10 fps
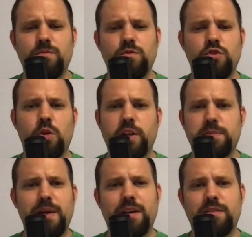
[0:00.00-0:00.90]
don't
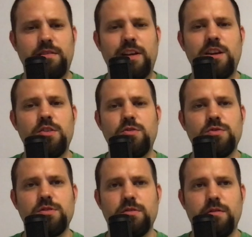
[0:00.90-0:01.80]
expect any
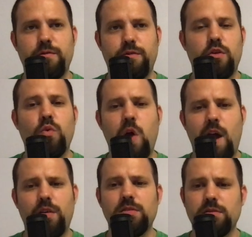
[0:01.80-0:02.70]
news for a
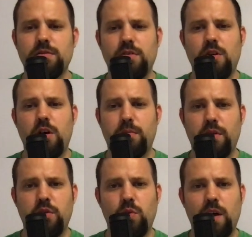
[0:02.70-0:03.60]
while on
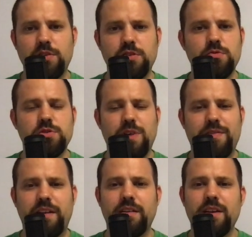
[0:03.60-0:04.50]
Breath of the Wild 2. So I
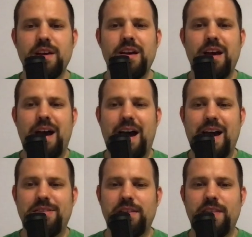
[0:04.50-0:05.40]
think
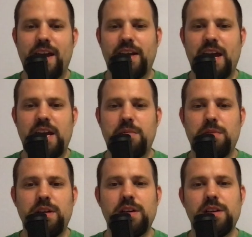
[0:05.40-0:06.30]
that
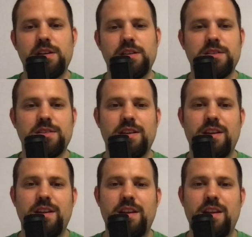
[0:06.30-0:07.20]
game is
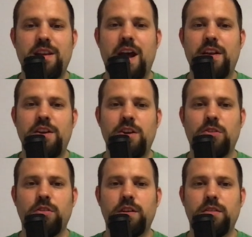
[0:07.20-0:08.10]
not
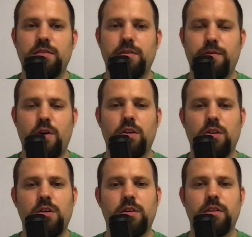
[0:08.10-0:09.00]
nearly far
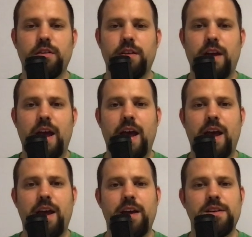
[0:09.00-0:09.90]
along
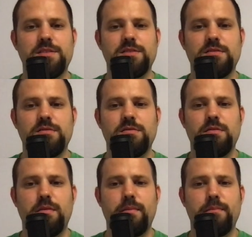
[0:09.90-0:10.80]
as
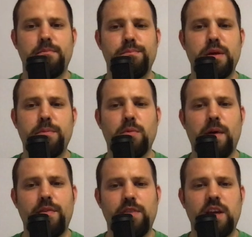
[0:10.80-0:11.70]
people
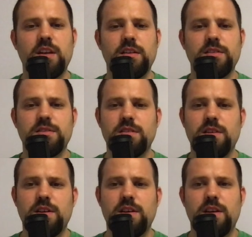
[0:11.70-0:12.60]
might think it is.
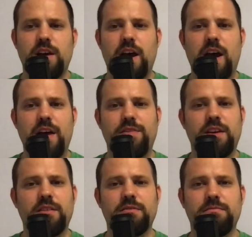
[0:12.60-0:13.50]
I think